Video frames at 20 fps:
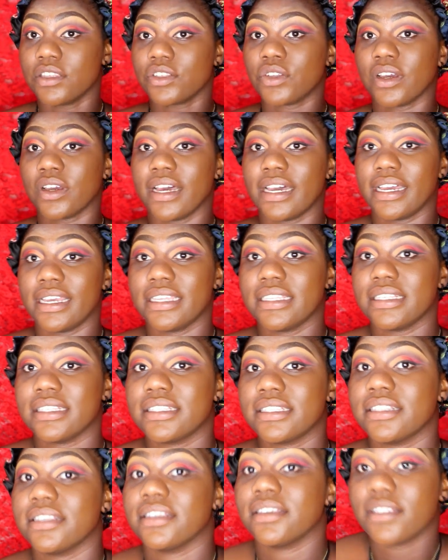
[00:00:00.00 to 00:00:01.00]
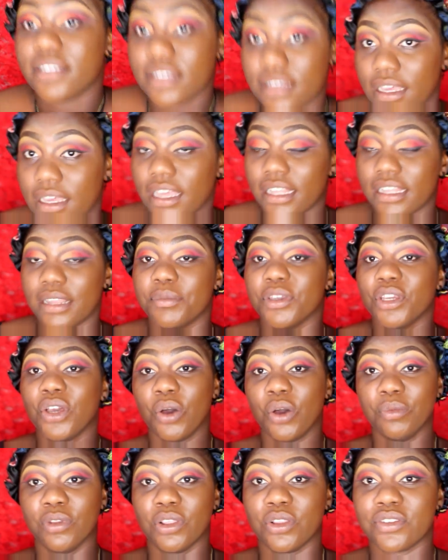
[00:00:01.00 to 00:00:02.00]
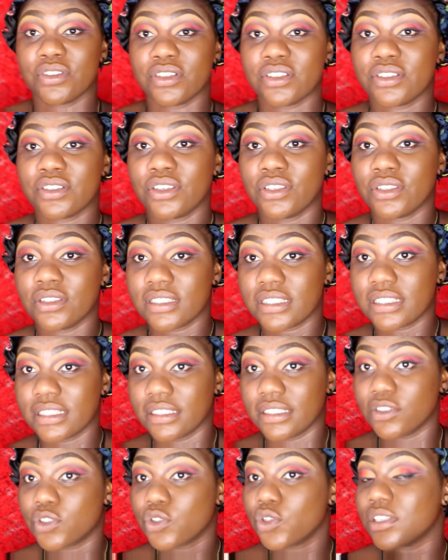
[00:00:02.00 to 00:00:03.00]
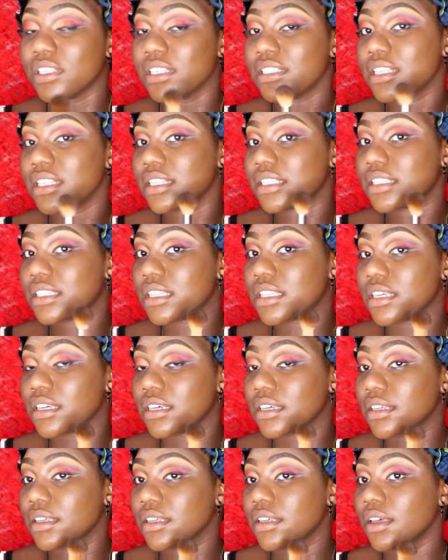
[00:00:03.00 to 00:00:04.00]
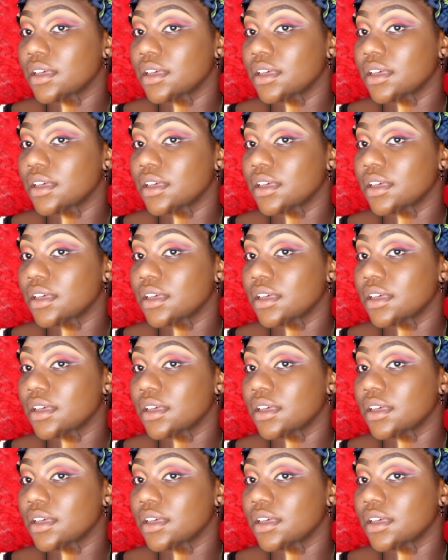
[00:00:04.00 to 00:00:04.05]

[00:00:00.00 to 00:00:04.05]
So guys, let me come closer so you see. So this is the